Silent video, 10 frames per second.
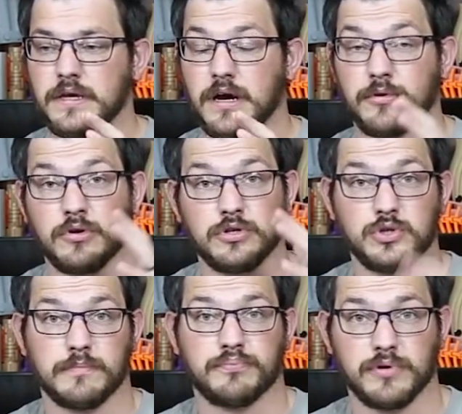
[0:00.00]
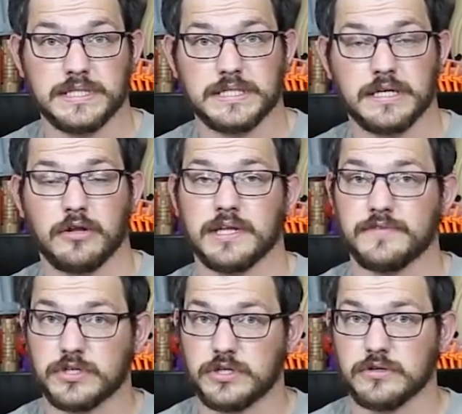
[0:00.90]
I'm gonna go do a print and I'll let
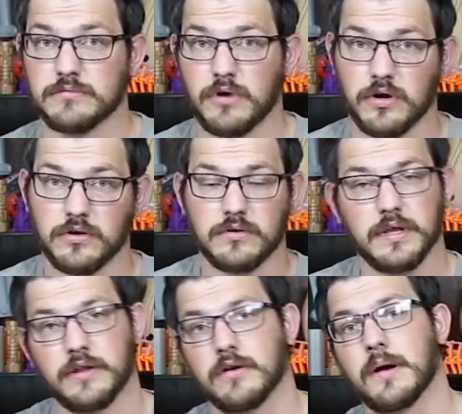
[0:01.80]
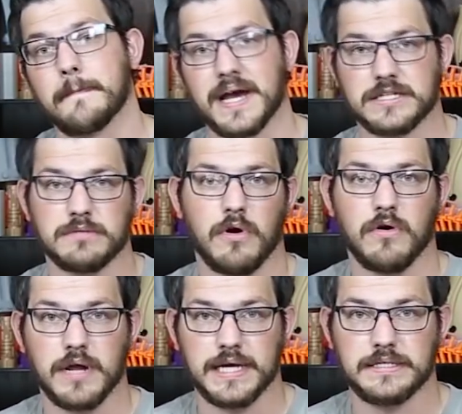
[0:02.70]
it cure tomorrow, and then I'll come back
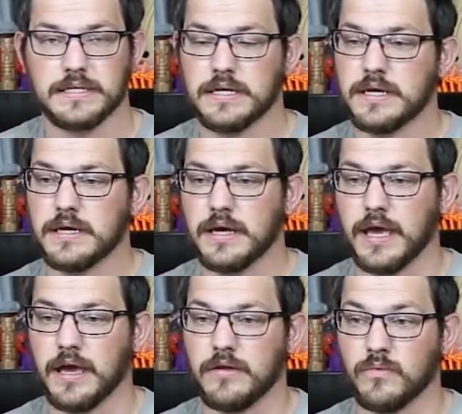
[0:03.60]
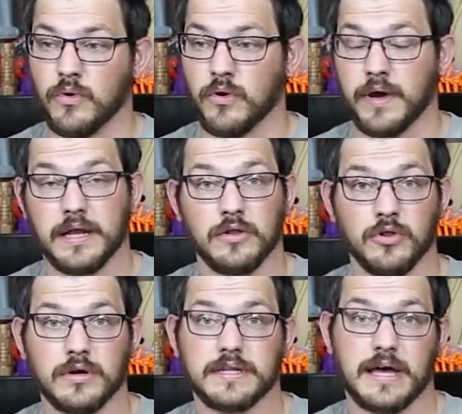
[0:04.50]
tomorrow night and we'll go ahead and
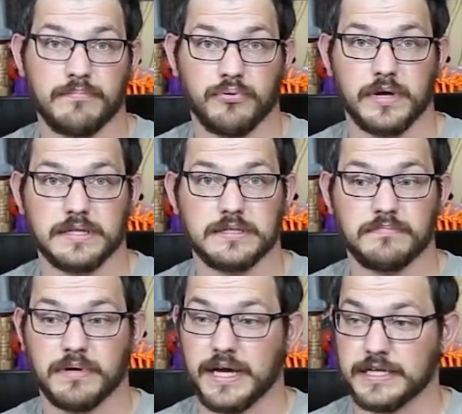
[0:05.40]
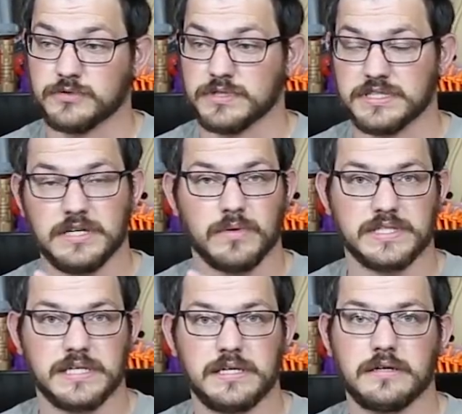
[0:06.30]
look at that print. But yeah, I just wanna see
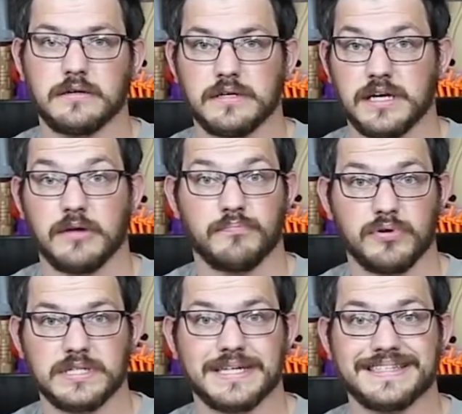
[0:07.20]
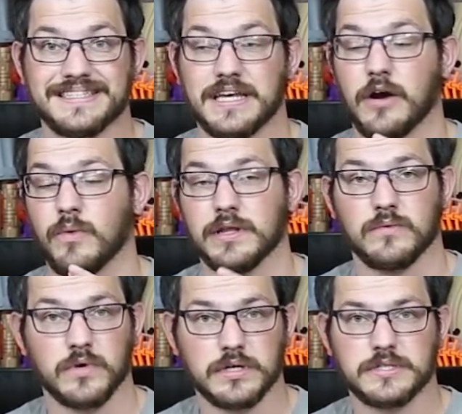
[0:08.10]
what's in here, get a print done, see how well it
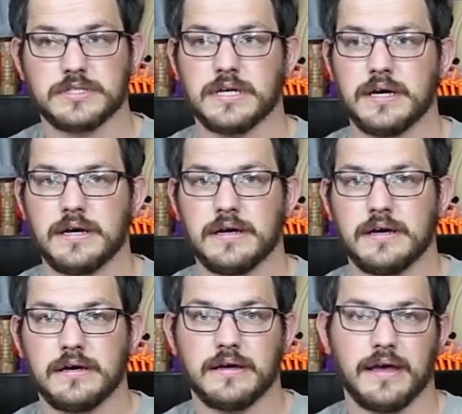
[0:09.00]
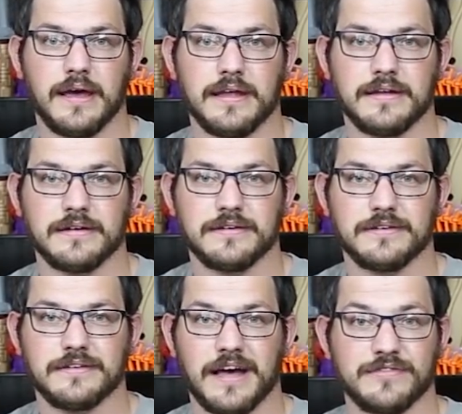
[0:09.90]
works, and
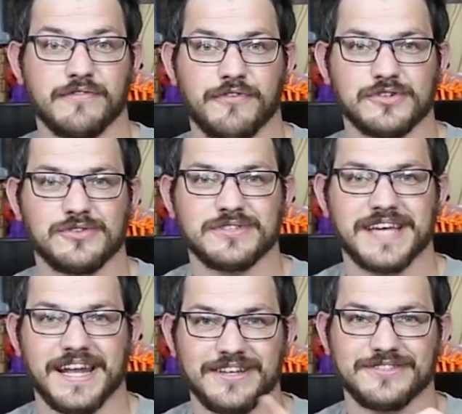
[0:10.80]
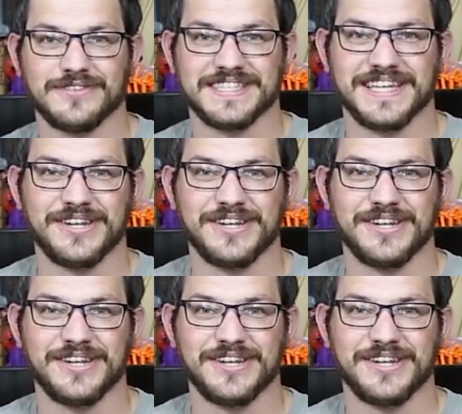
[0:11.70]
have some first looks at it. So let's get